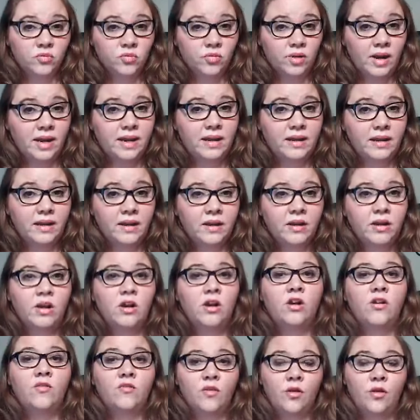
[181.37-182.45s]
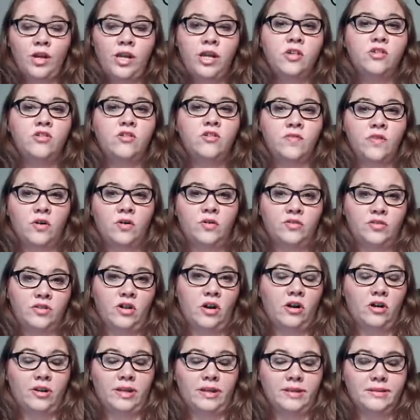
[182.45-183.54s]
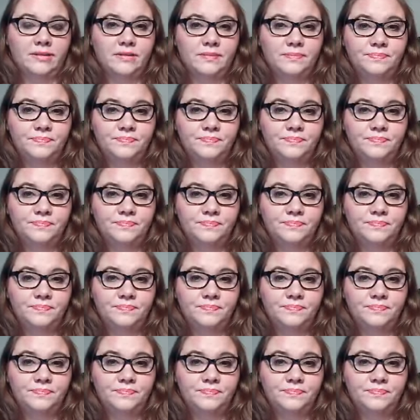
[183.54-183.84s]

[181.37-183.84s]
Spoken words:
right for each of those targets.